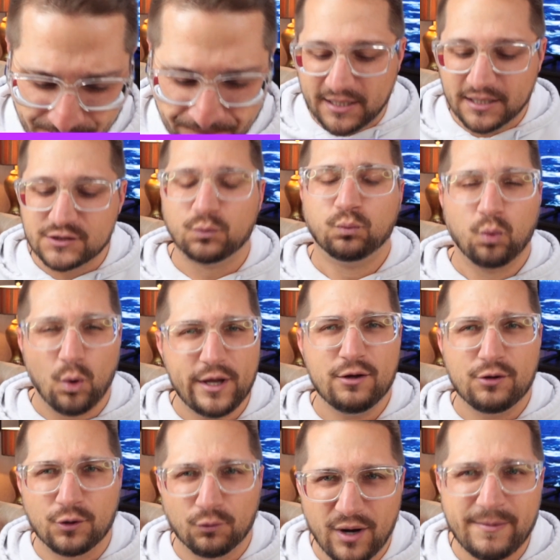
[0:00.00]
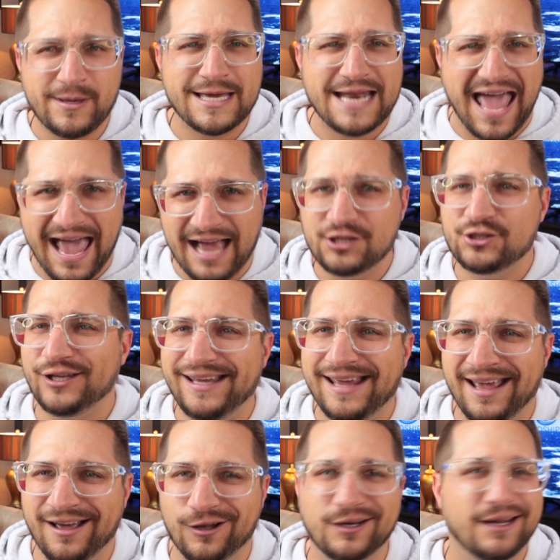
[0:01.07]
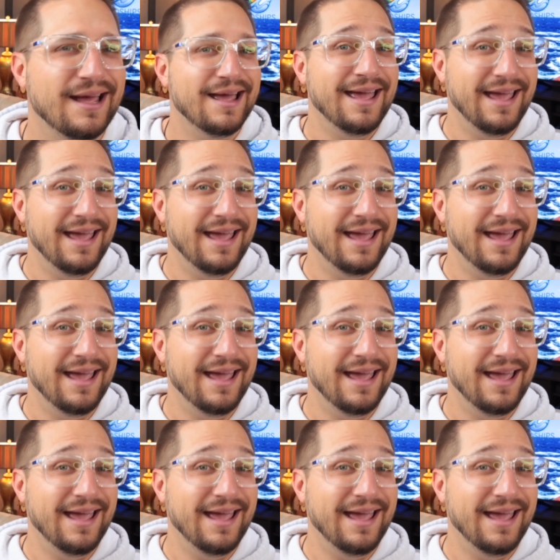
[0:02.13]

because Royal Caribbean actually held